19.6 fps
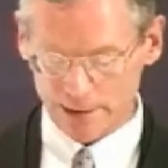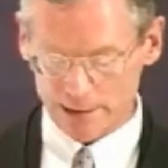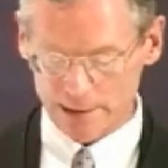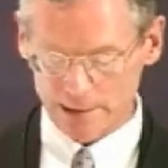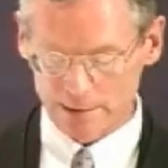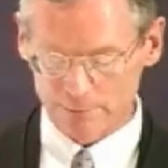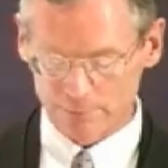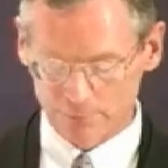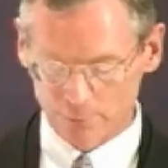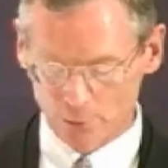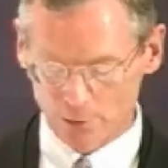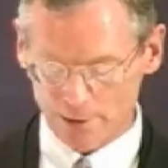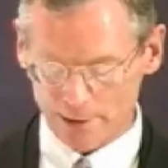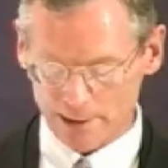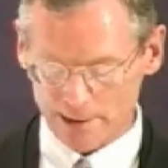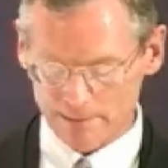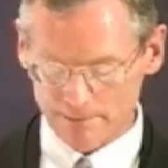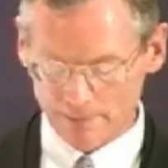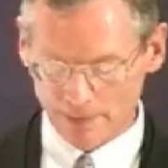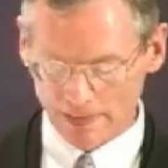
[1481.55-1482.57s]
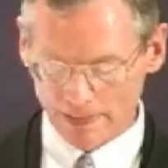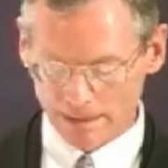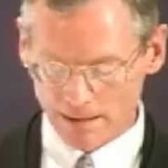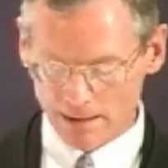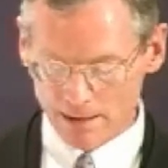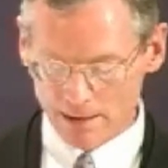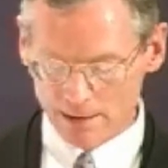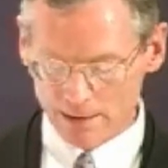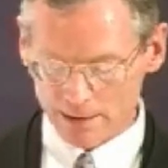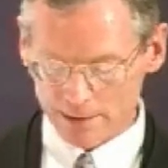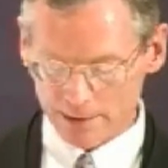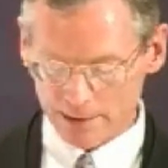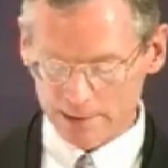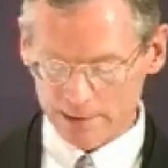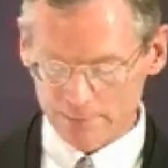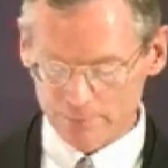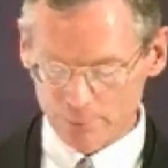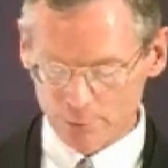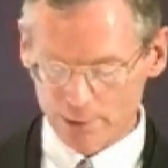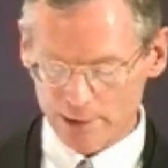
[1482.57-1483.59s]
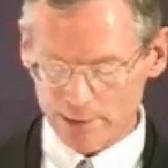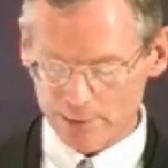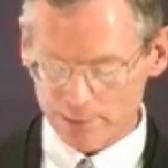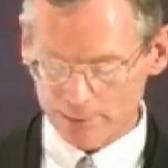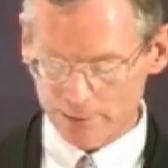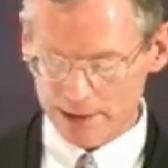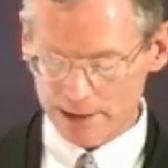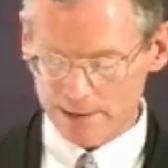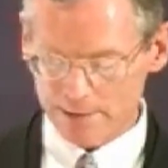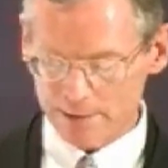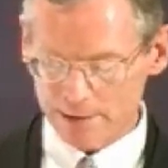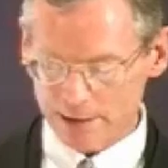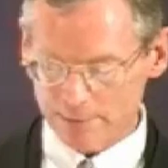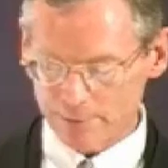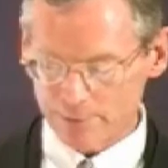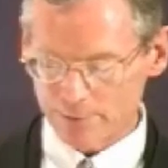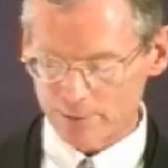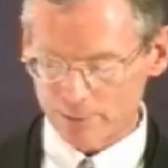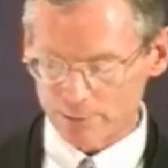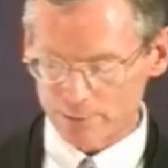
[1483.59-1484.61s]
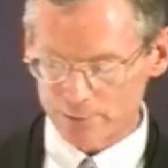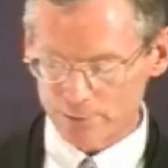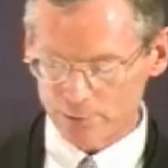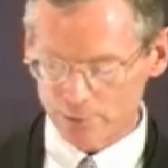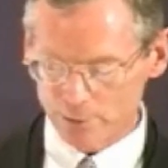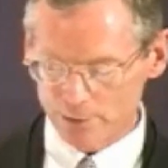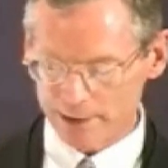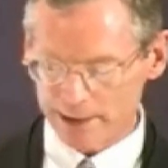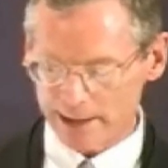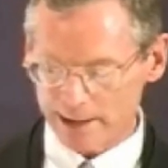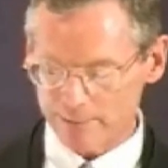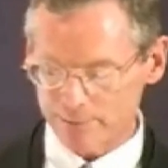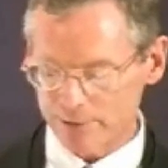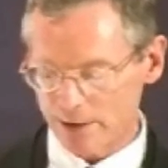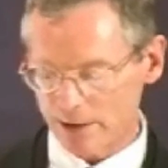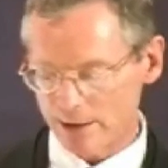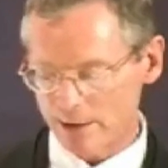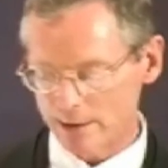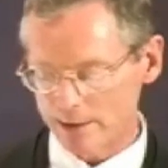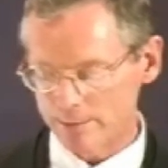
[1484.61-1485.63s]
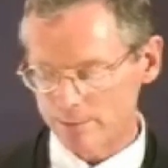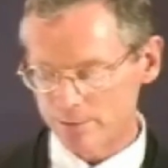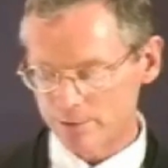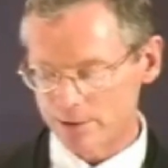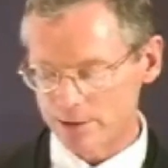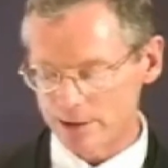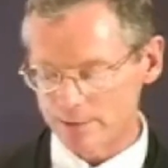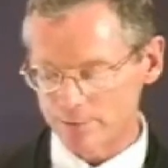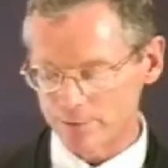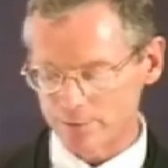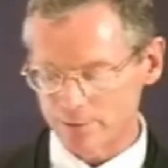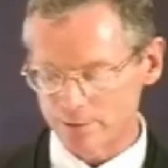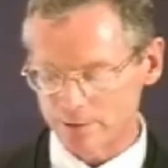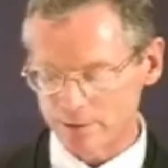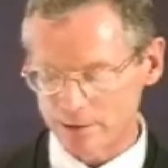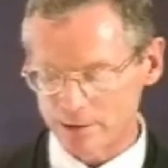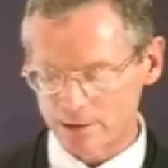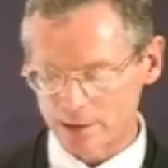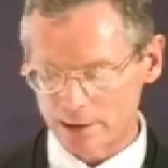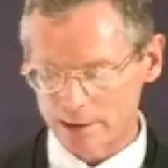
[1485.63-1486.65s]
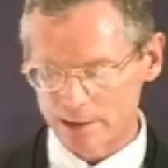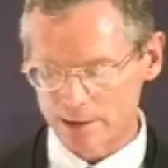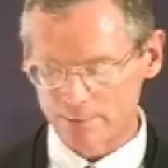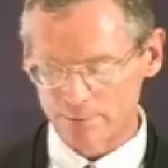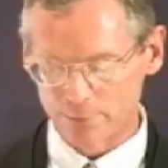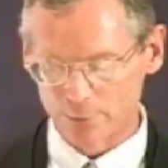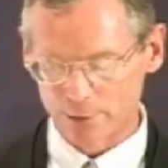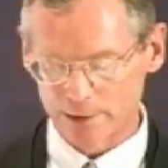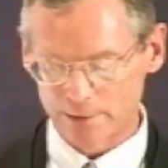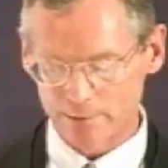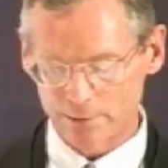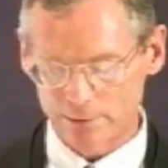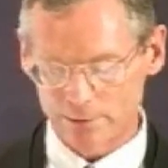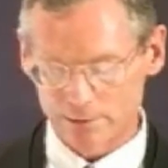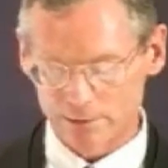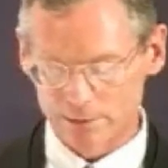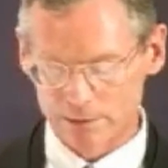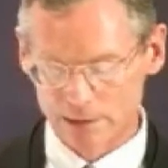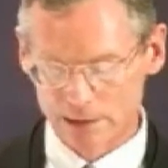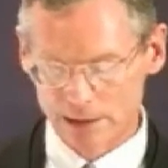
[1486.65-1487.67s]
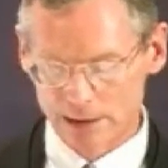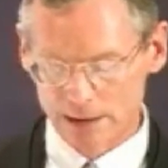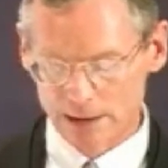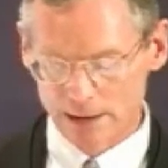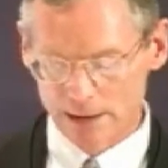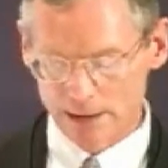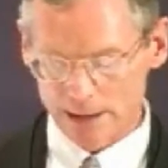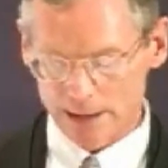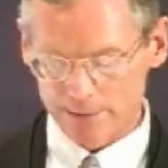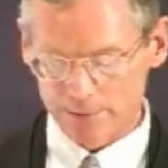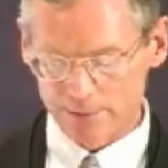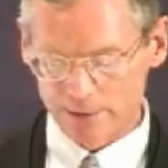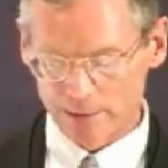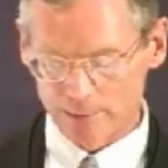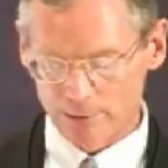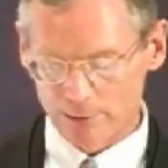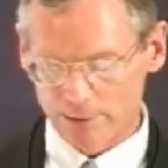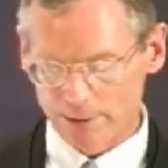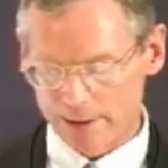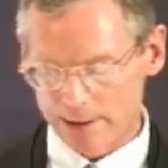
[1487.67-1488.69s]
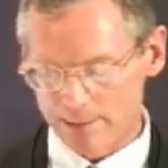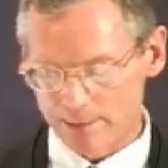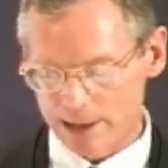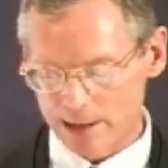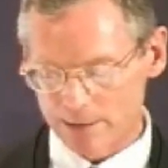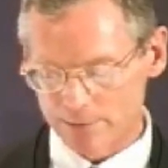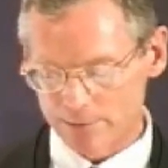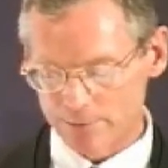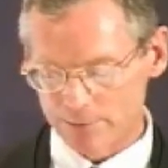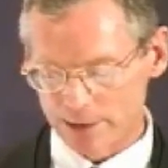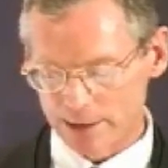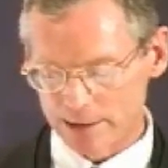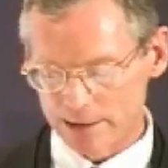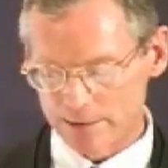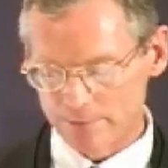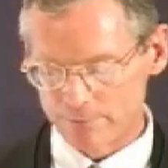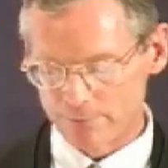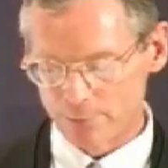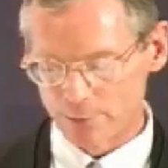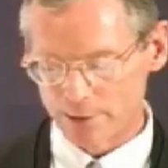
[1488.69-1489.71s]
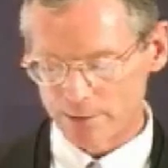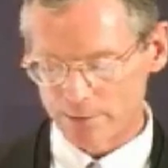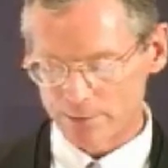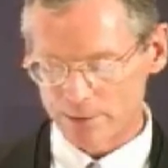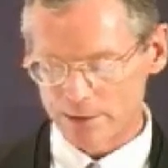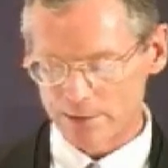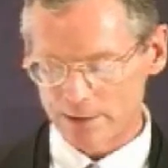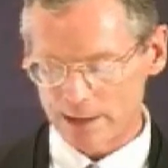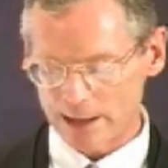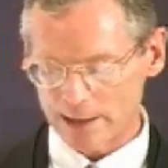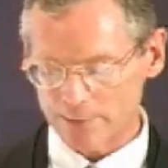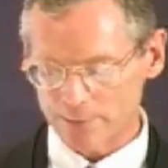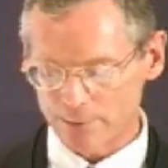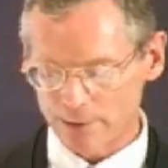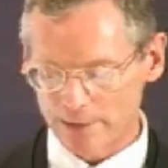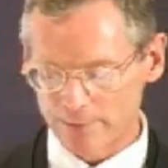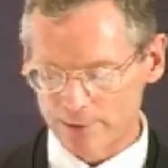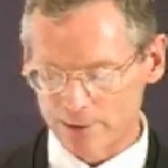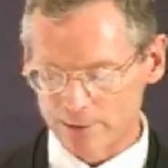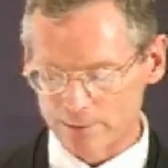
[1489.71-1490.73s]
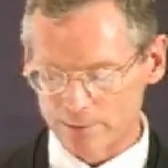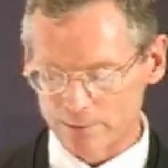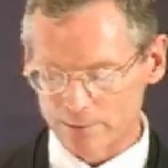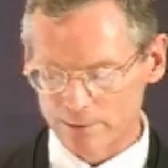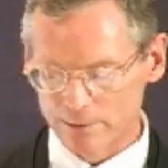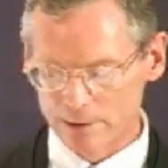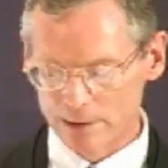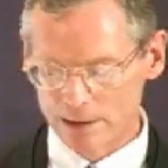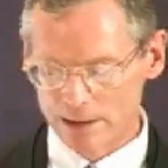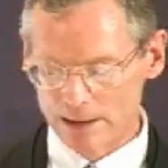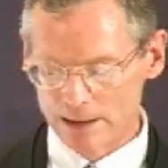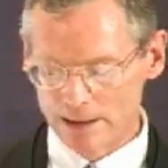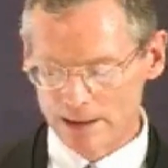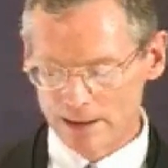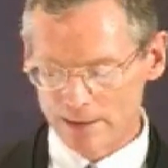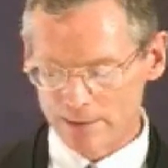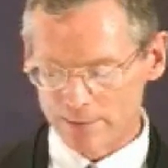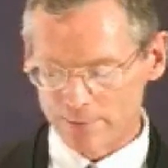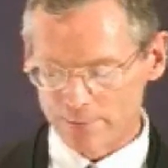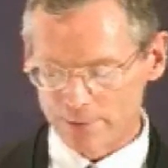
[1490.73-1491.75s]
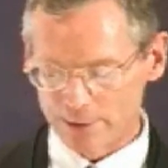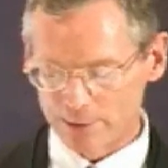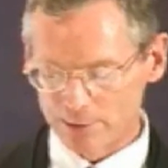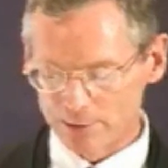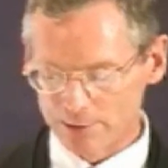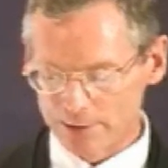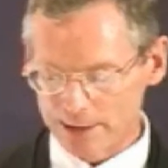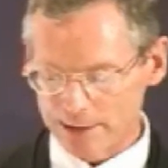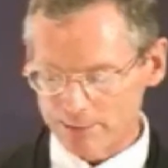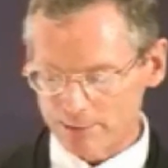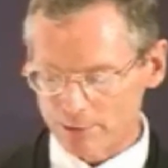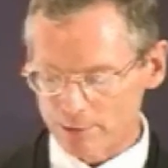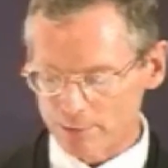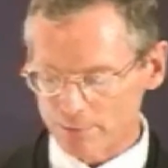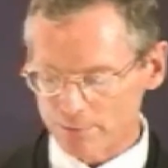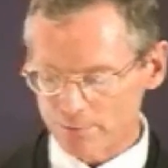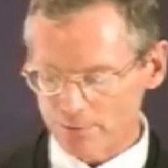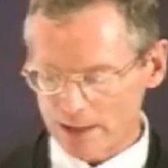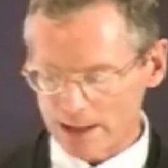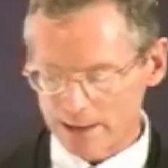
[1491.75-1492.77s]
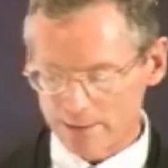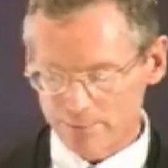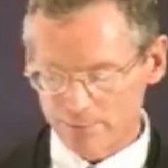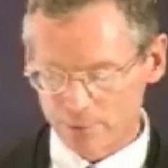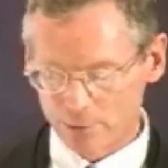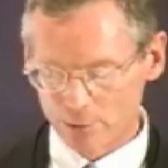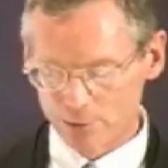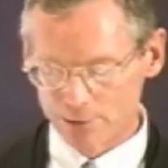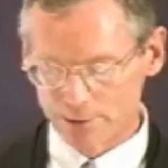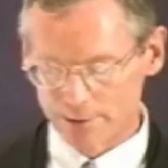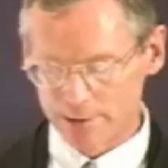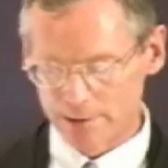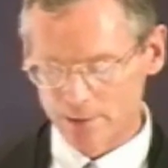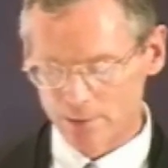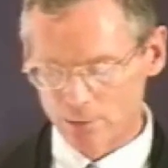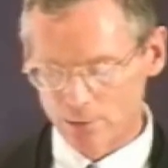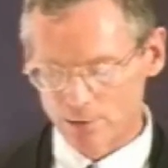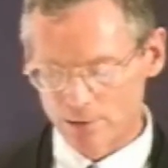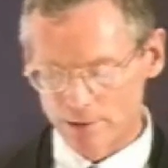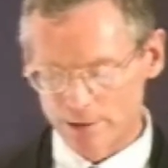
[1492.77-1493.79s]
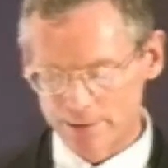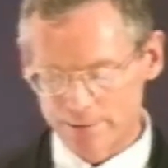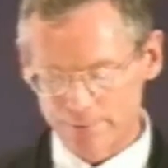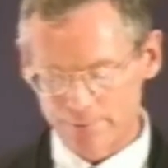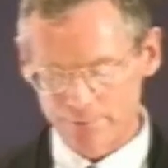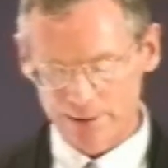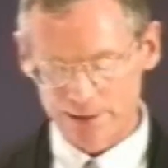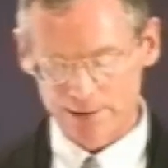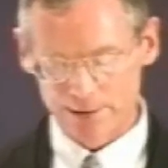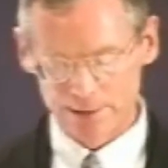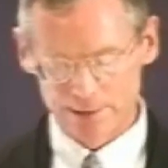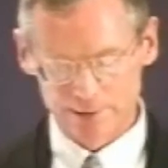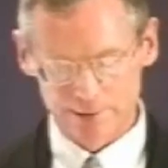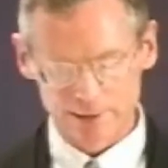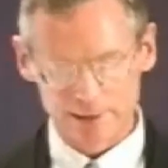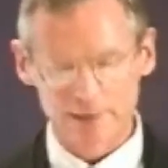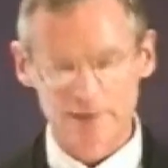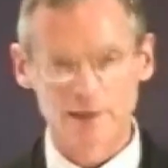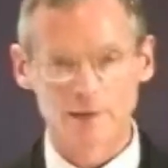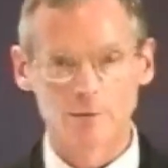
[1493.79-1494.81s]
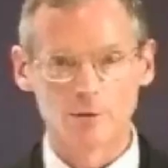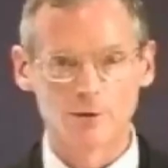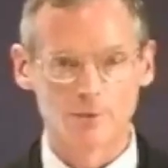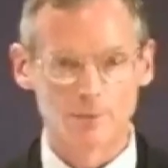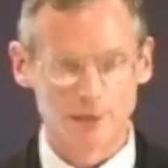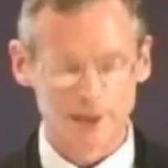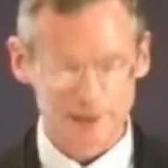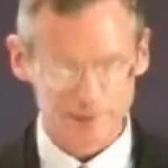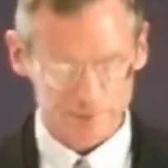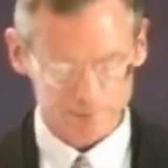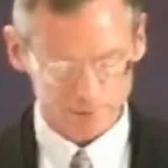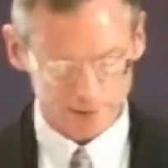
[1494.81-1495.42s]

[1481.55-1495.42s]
in 1940. In 1943, the deficit was two and a half times the deficit in 1942 and double the amount of 1943 tax revenues. The federal debt rose fivefold during the war, and the Fed nearly doubled the money